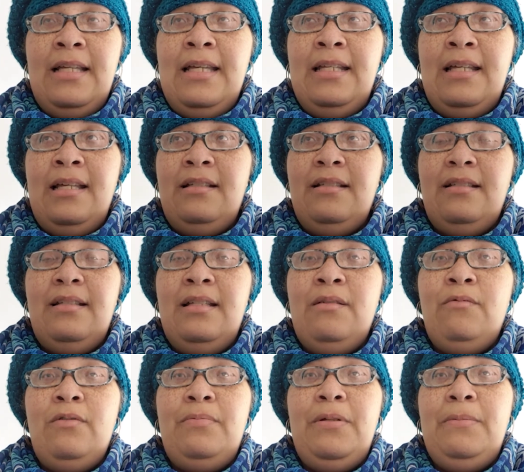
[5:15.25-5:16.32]
And I just didn't
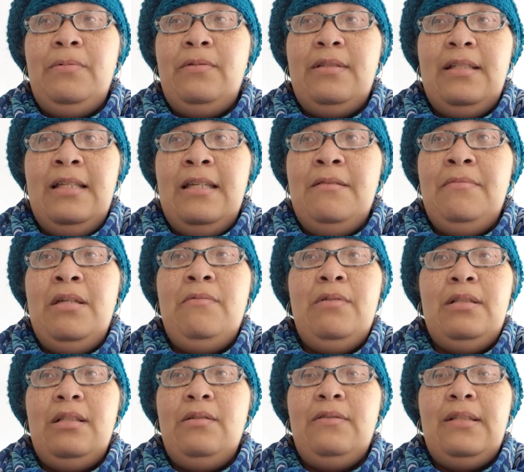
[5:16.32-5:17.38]
want people seeing me
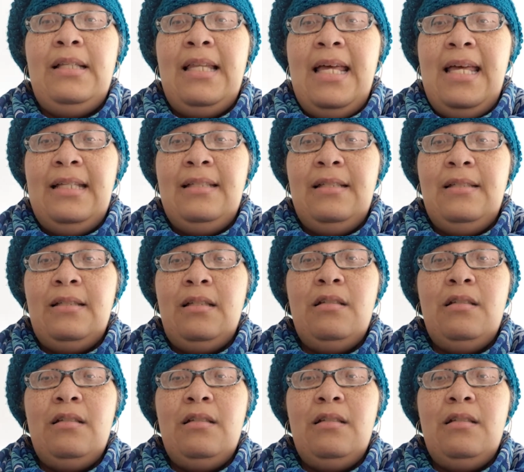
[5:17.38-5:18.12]
with those glasses.